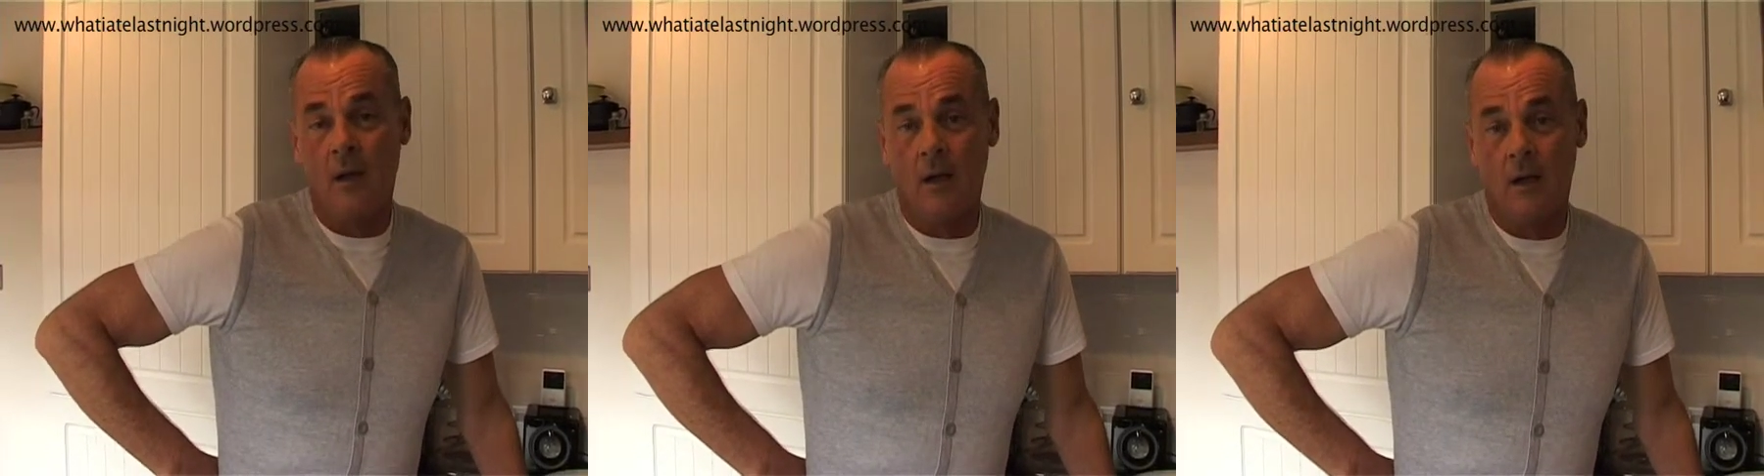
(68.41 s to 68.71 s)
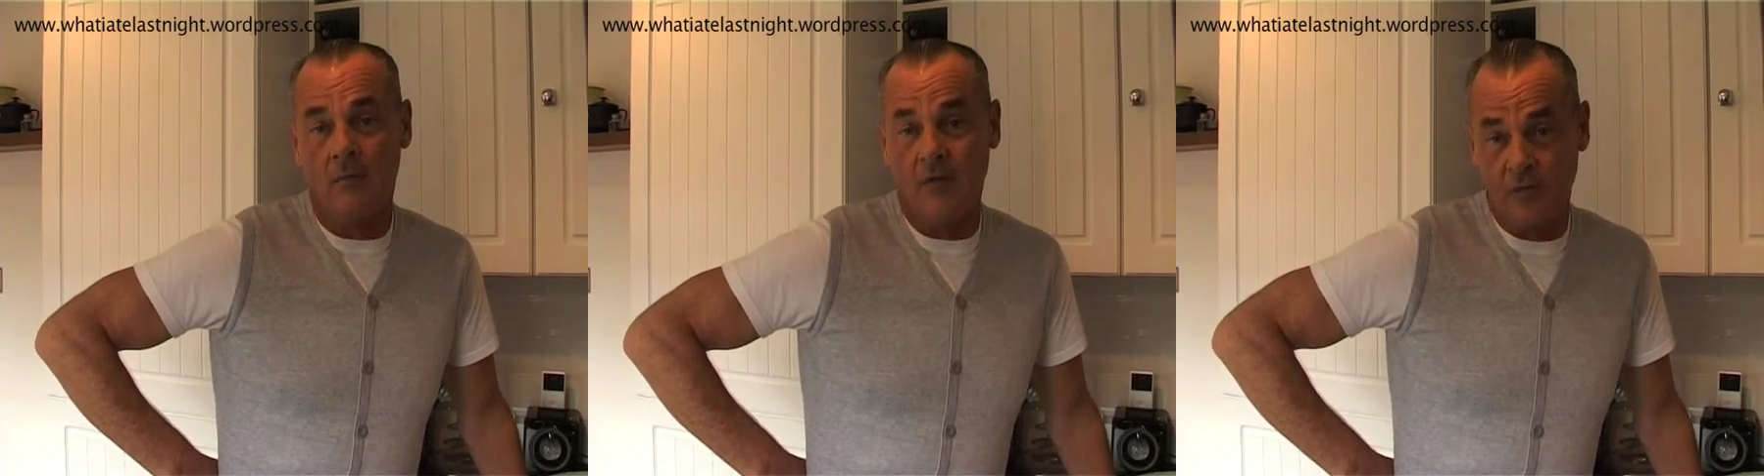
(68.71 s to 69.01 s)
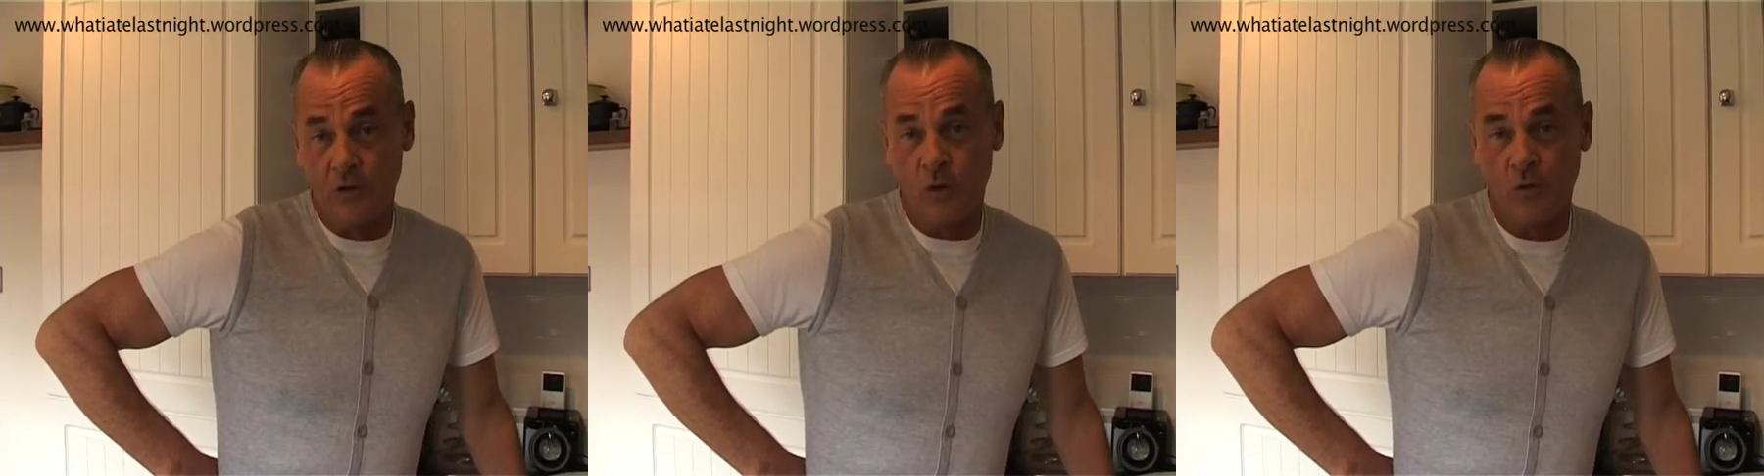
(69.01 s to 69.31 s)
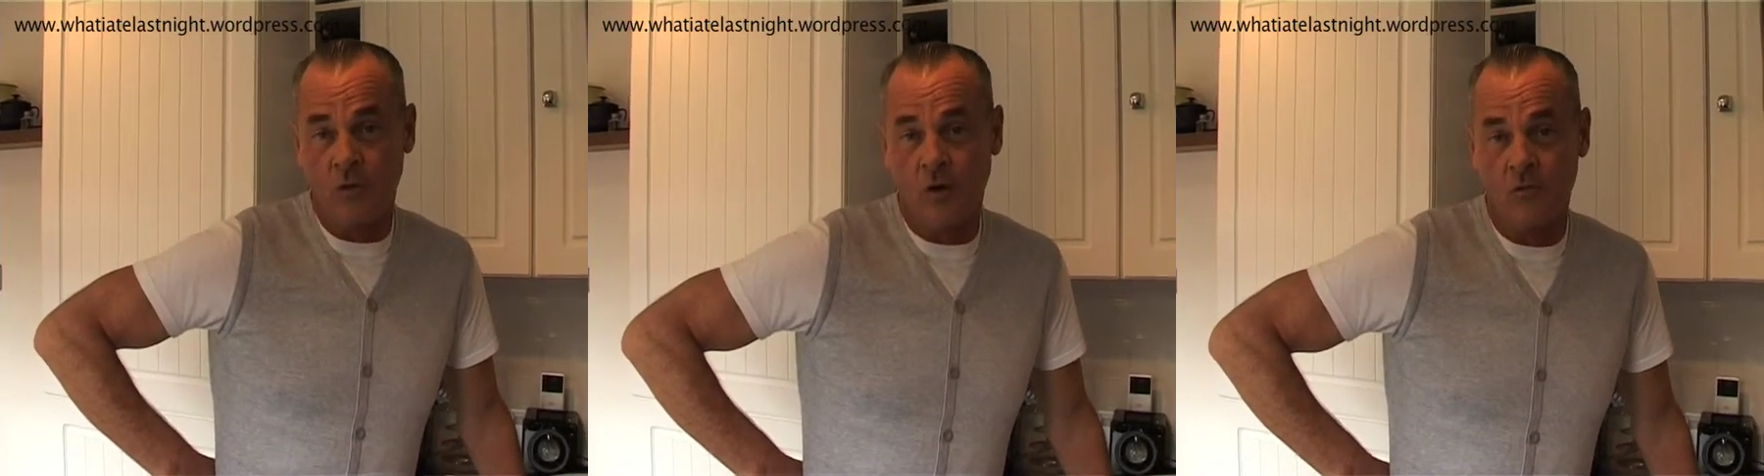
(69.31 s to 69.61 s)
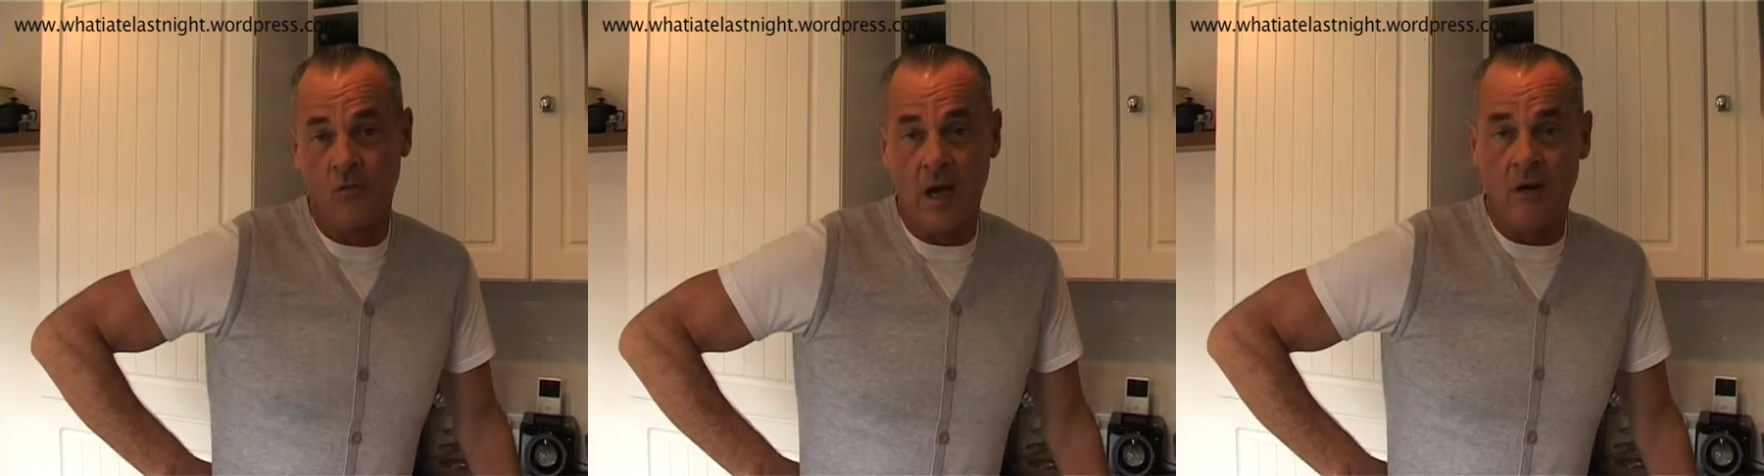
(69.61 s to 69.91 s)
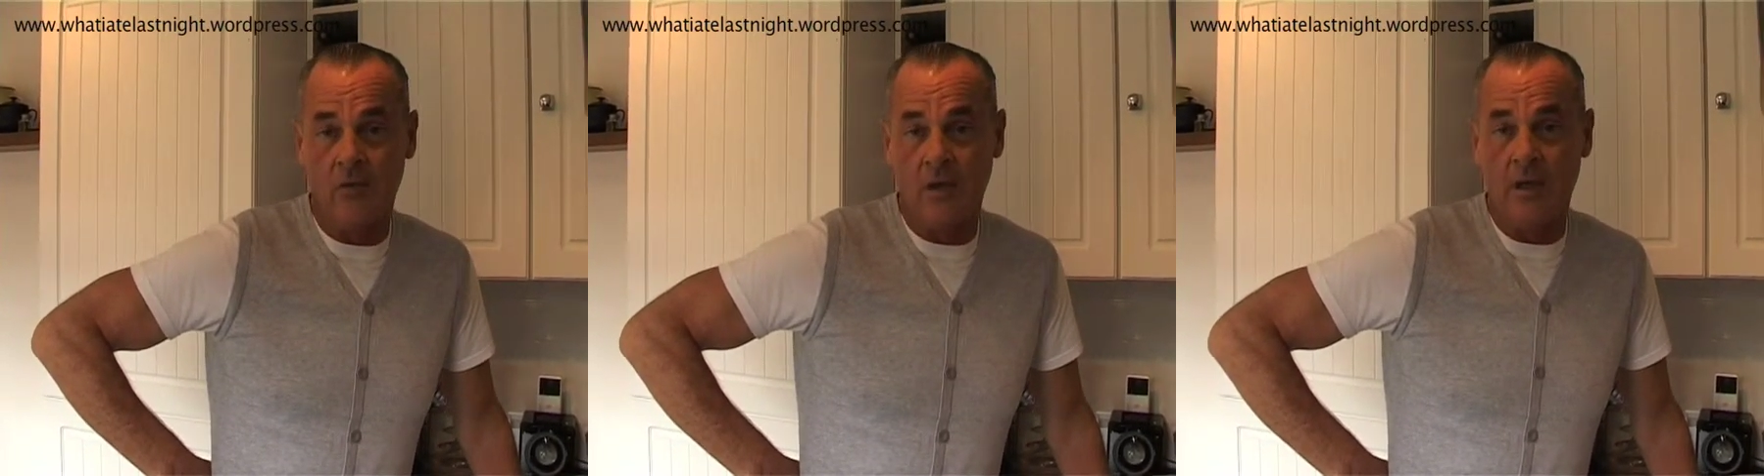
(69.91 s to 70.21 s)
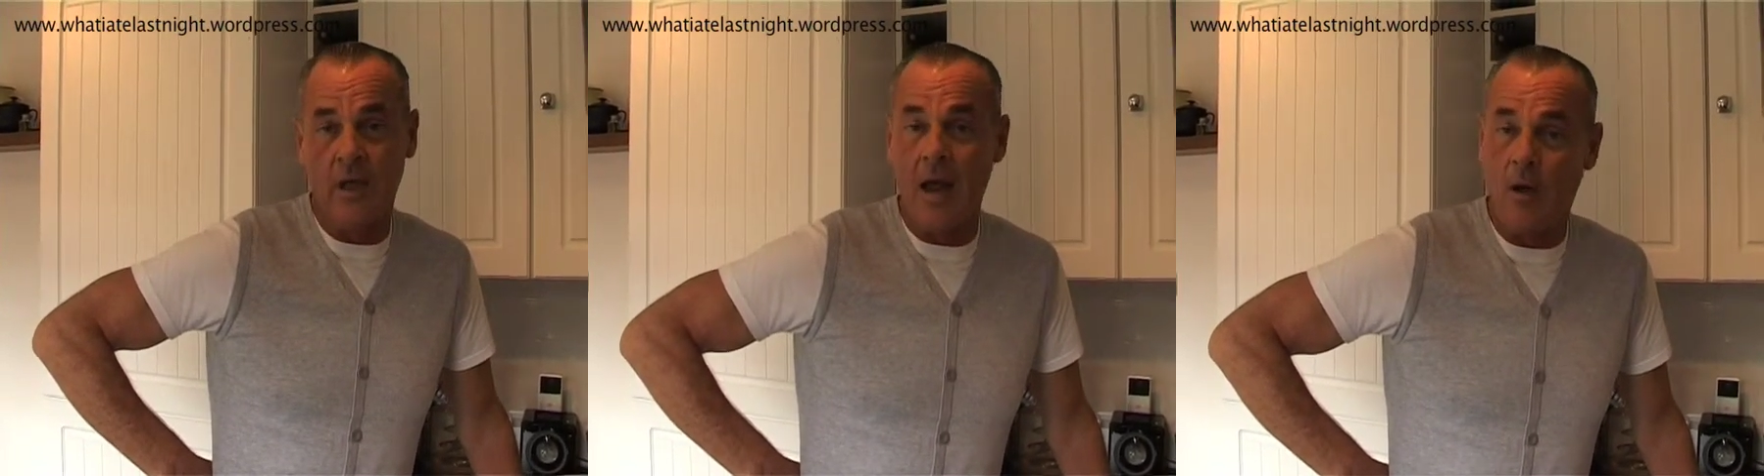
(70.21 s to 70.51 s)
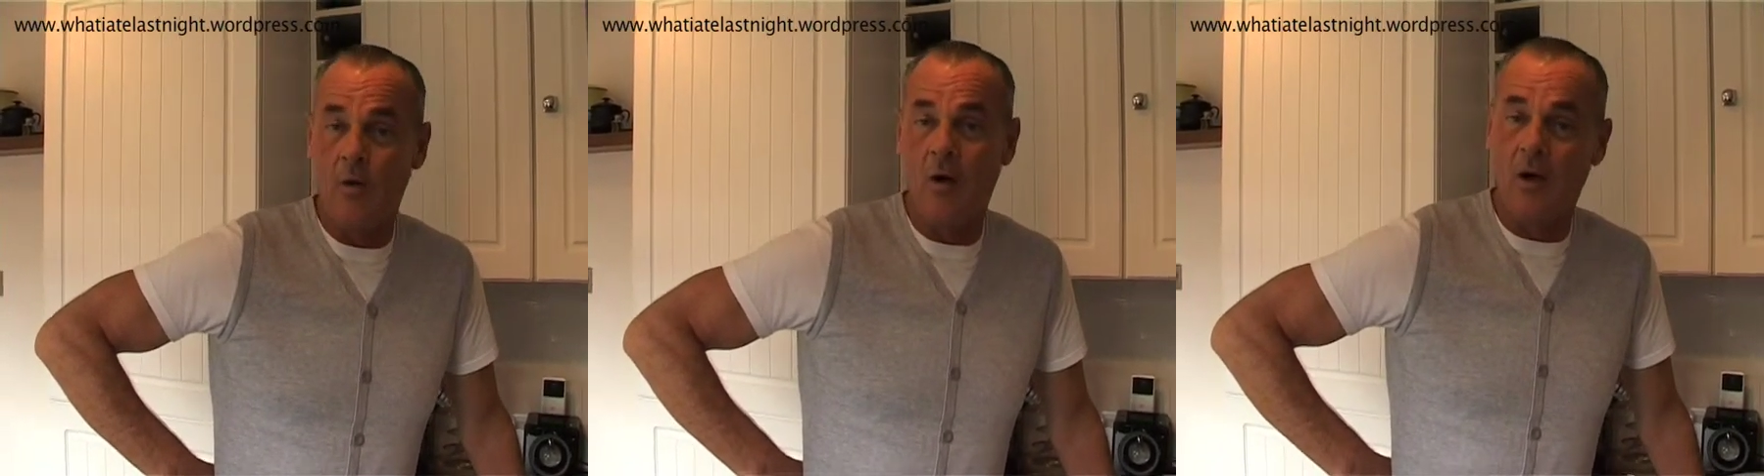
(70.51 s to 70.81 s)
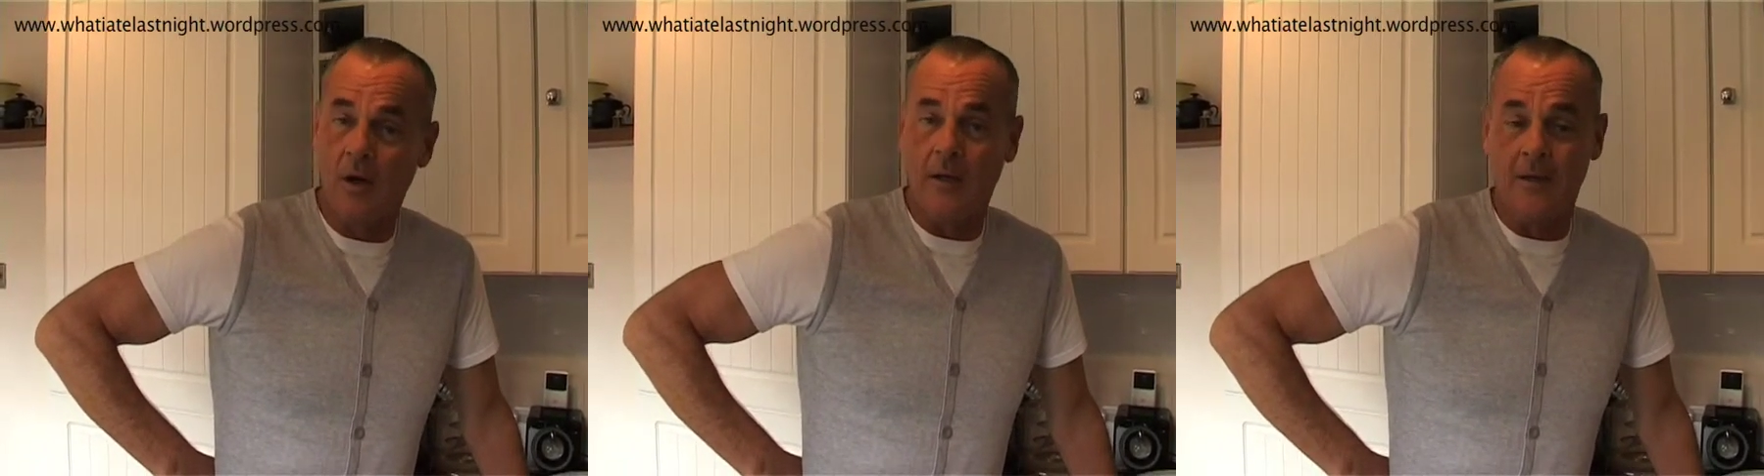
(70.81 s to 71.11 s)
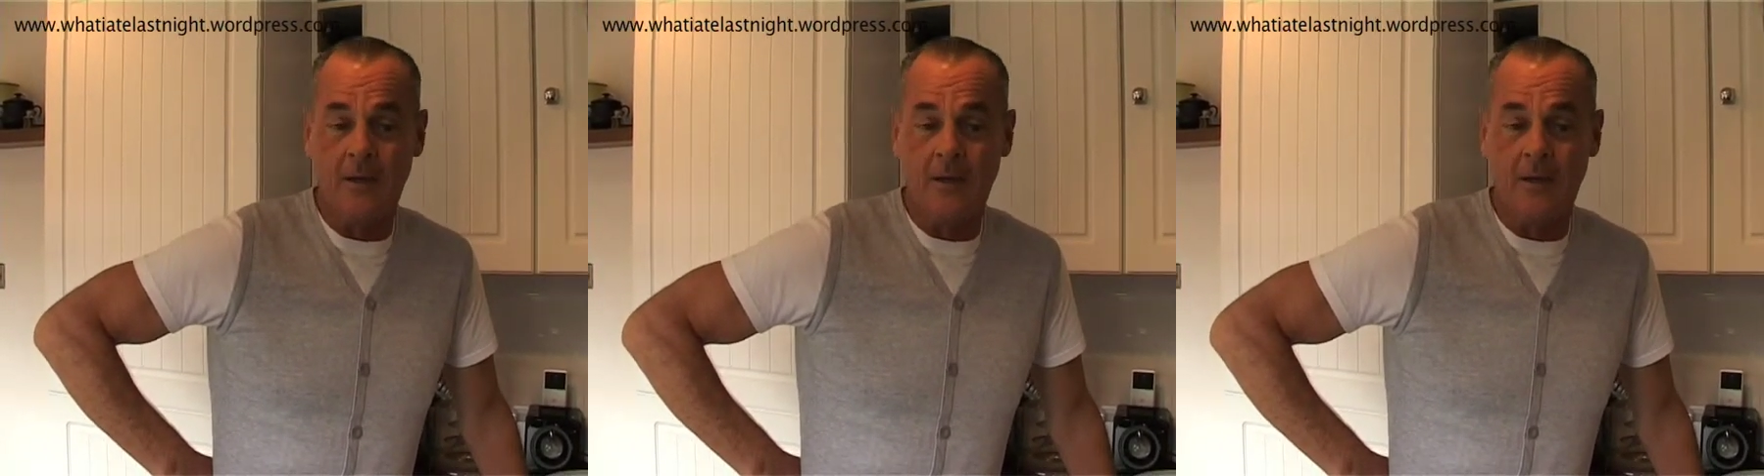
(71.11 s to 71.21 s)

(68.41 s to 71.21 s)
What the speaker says: 52-year-old recovering alcoholic.